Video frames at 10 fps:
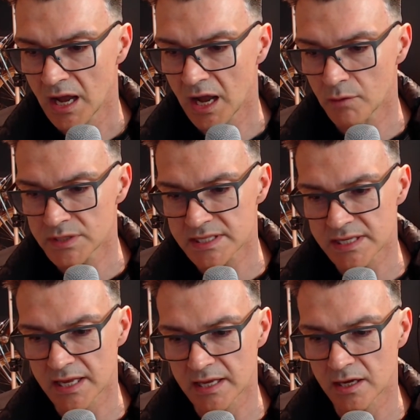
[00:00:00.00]
I would
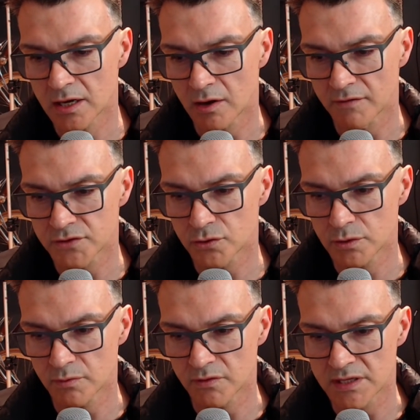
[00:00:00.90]
say, I've
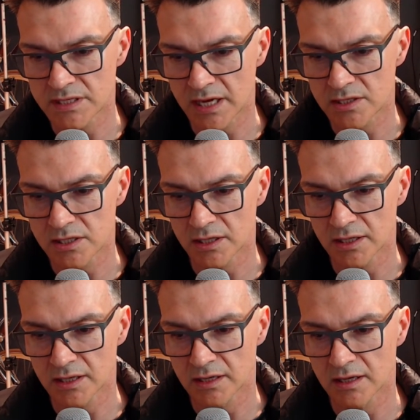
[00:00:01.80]
toyed with this
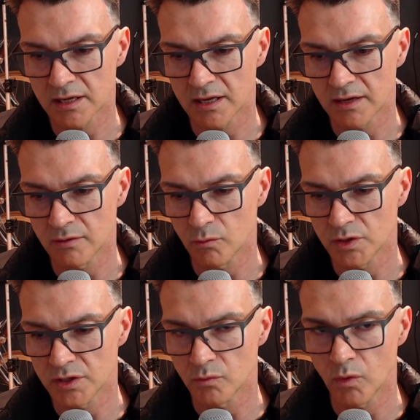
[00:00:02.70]
actually and
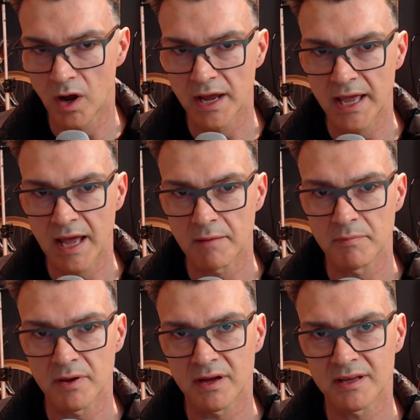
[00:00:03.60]
wondered what I am,
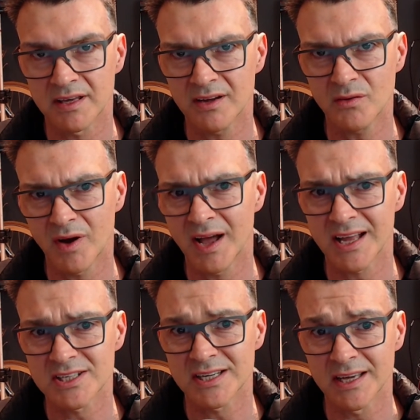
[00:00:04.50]
but you know what,
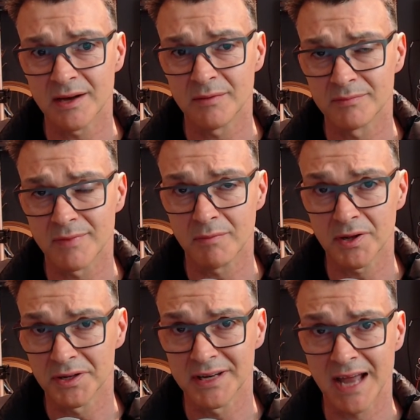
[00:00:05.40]
actually I'm a
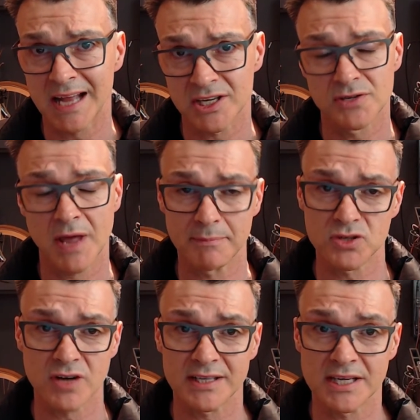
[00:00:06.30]
modern
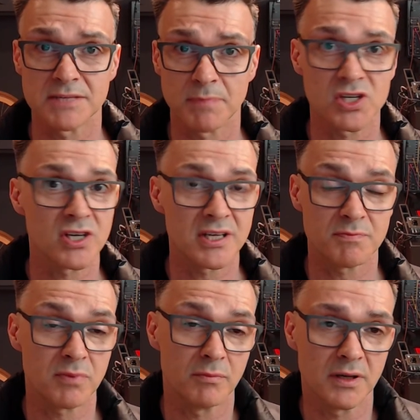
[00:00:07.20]
abstract expressionist
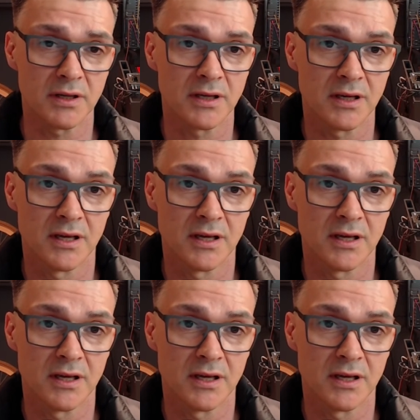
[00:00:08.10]
probably.